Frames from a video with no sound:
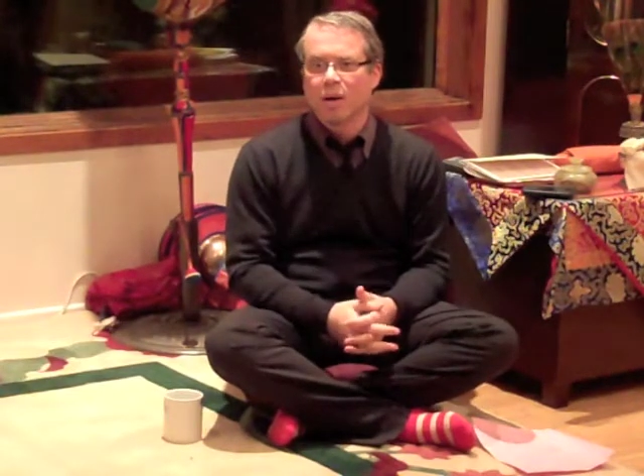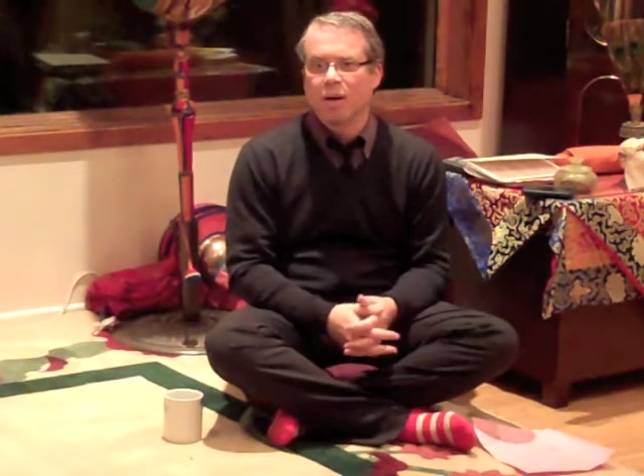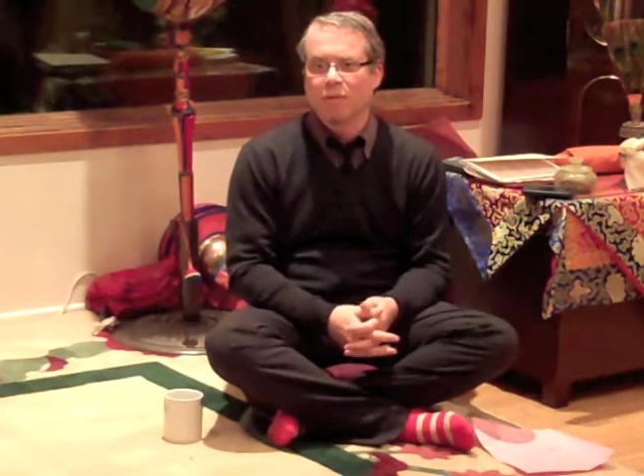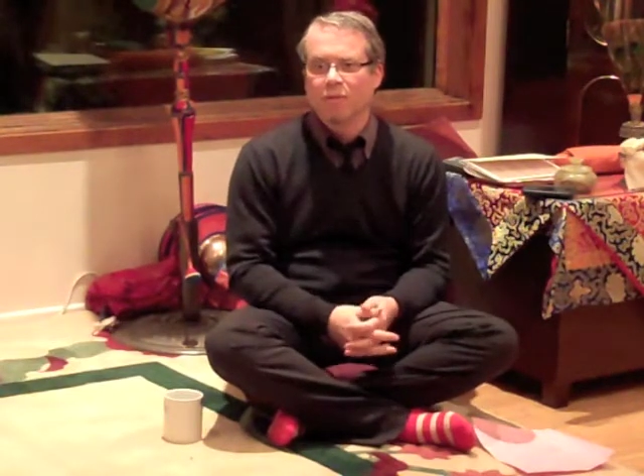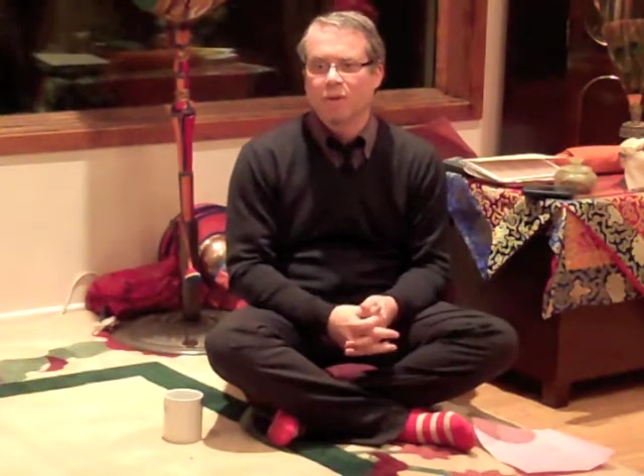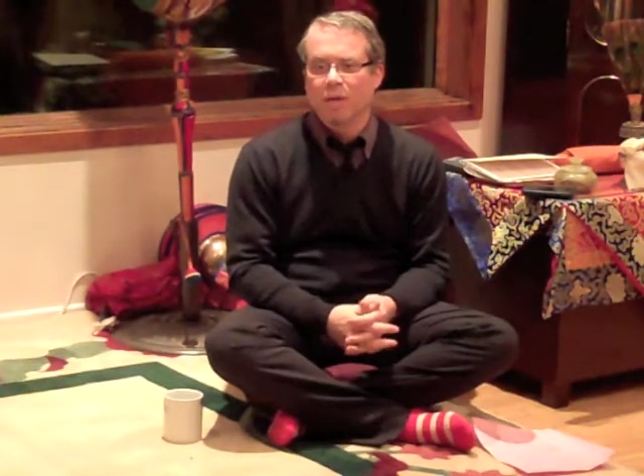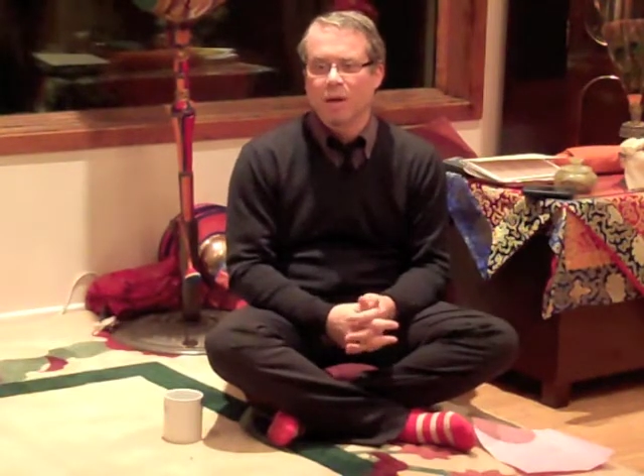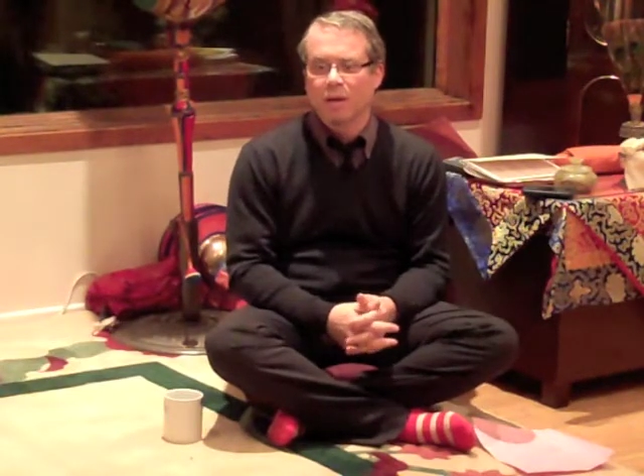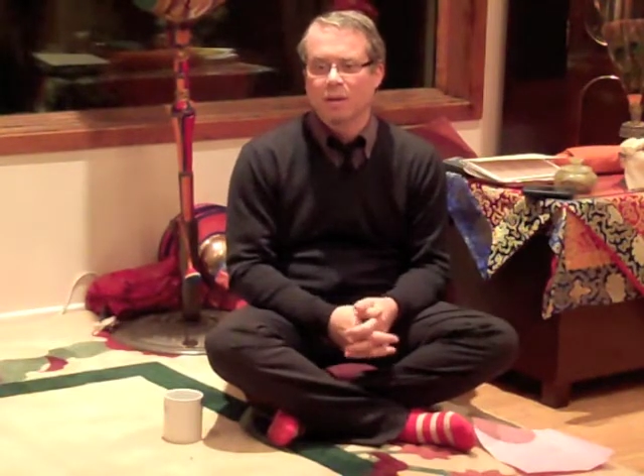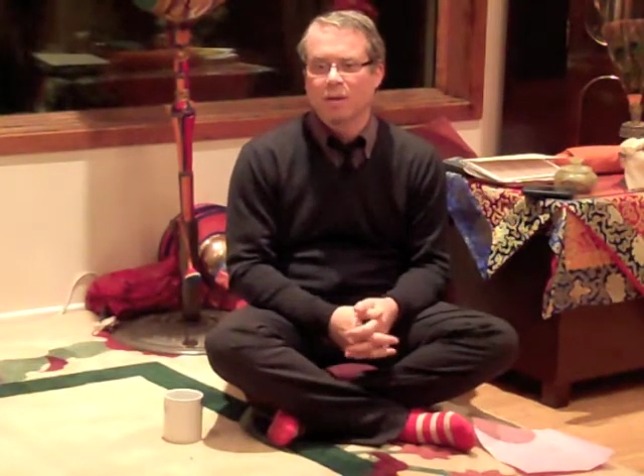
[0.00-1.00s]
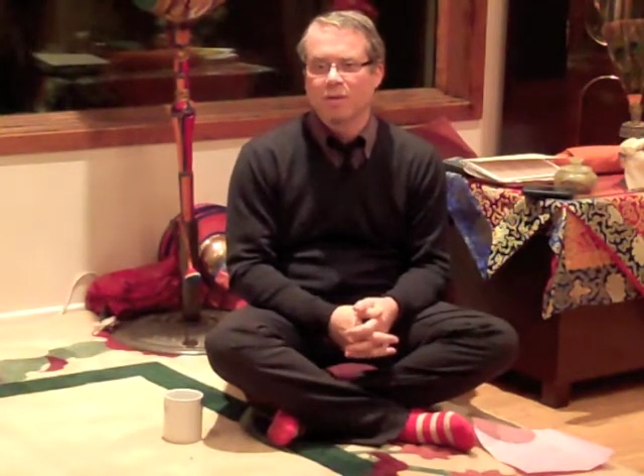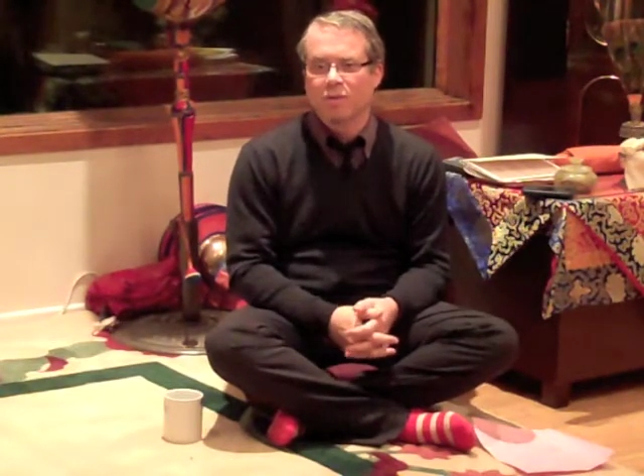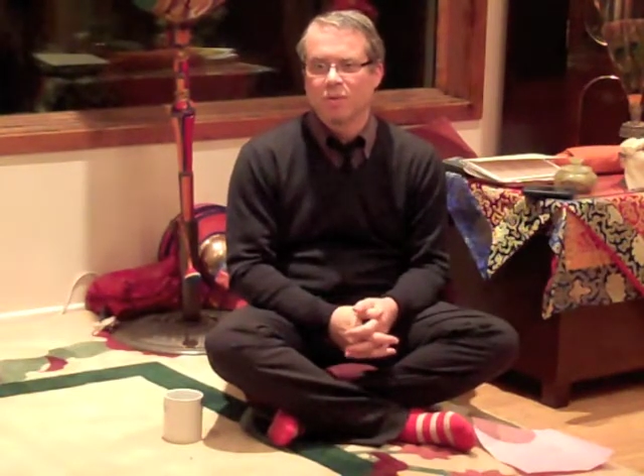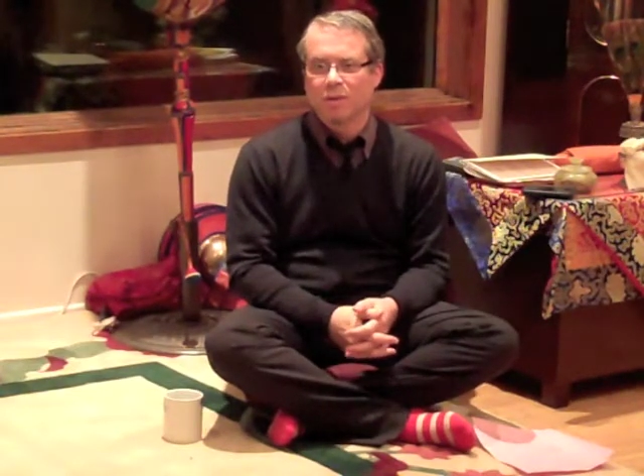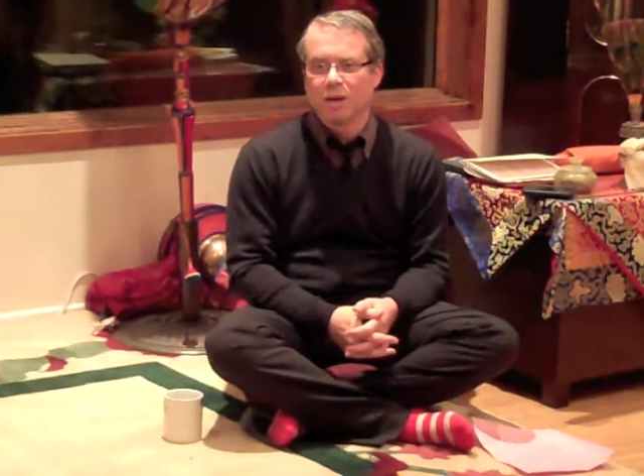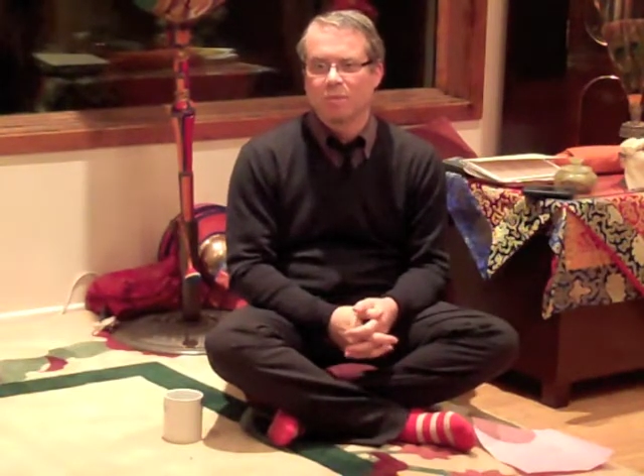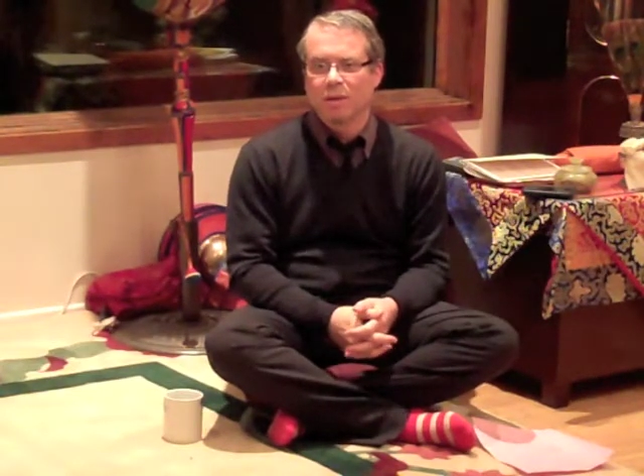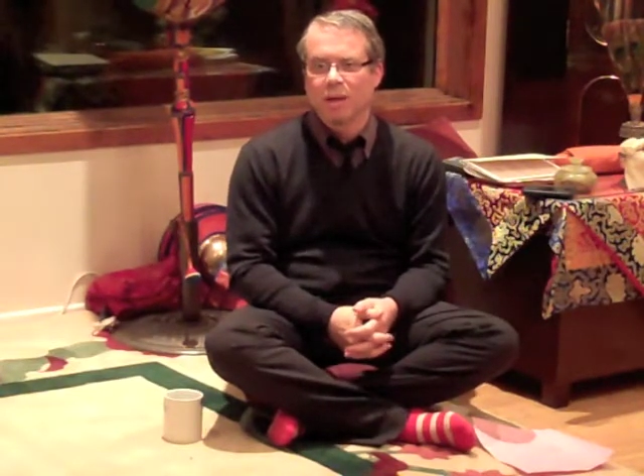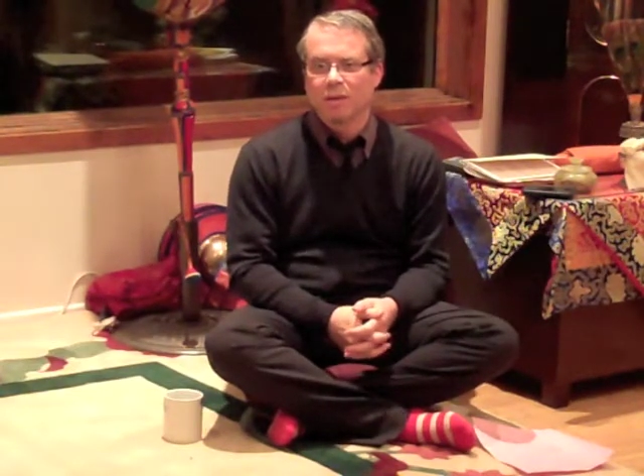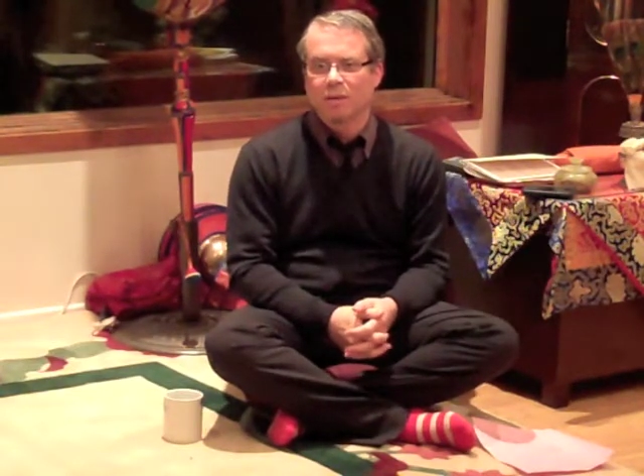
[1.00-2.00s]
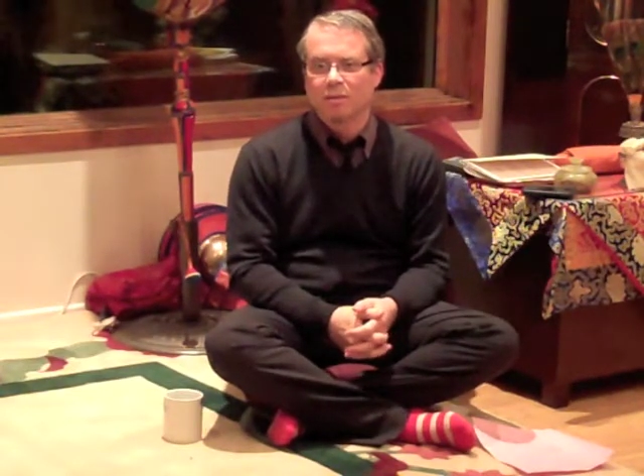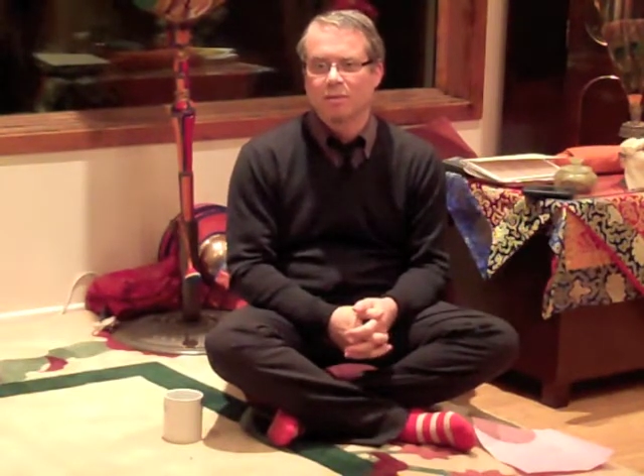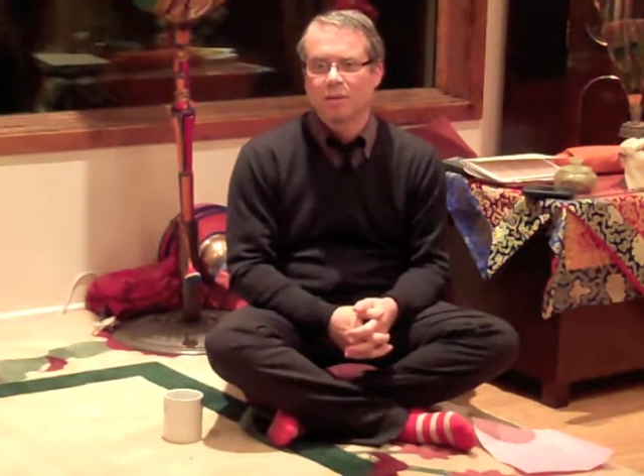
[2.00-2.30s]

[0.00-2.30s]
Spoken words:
of dharmata, of dharmadhatu.